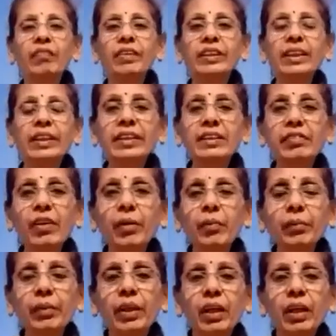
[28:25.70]
it is from
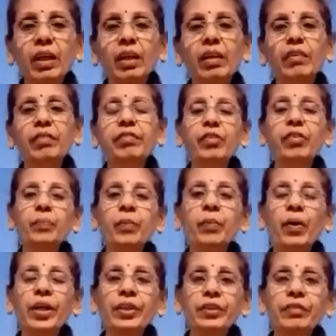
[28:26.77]
food
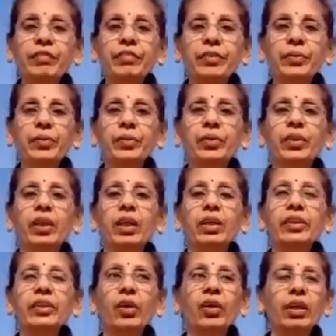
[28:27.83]
point of view,
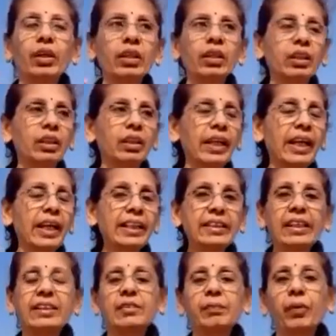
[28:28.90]
your
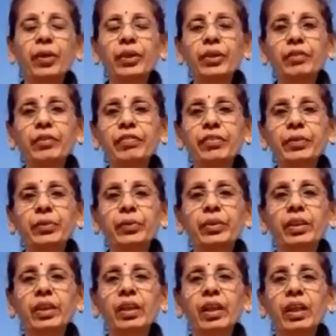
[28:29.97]
ethics point of view,
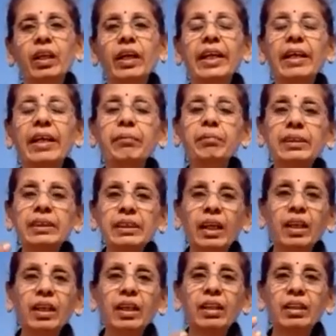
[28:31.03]

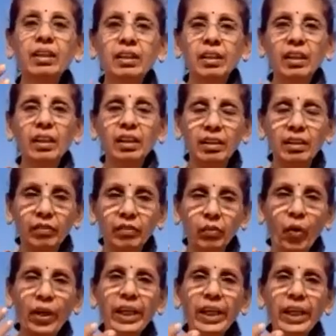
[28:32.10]
himsa,
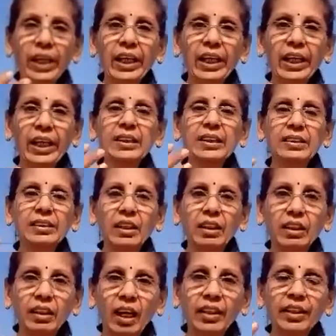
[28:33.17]
violence,
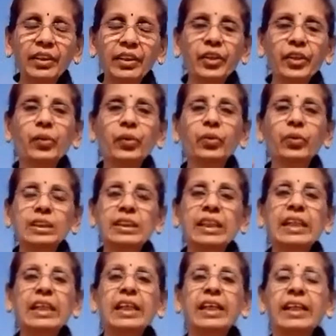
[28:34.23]
untruth,
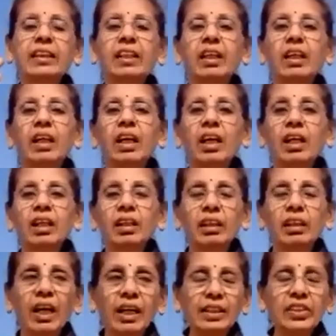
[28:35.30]
stealing,
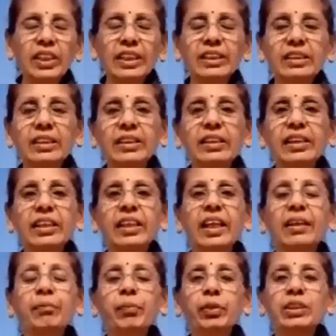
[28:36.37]
unchastity,
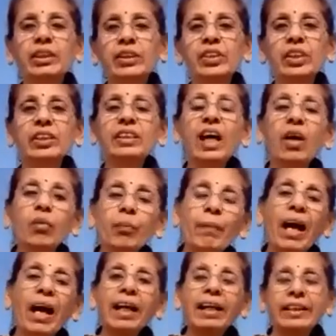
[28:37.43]
and possessions, how
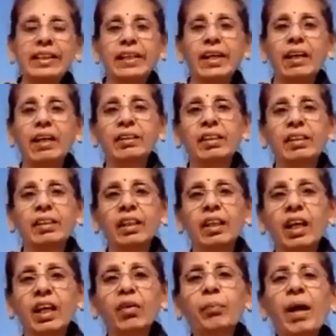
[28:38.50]
bad they are.
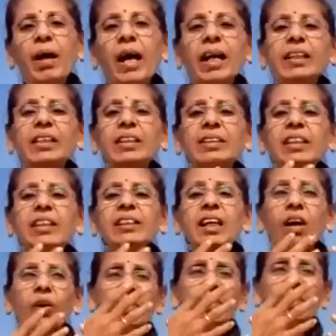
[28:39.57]
How bad in the sense
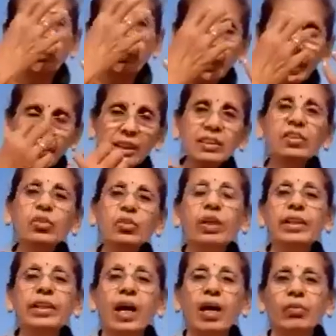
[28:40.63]
how they bring the soul
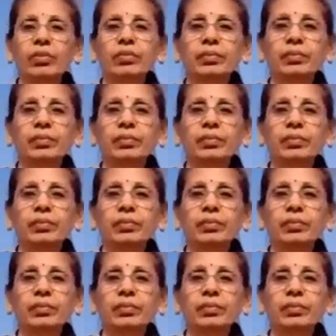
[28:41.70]
down.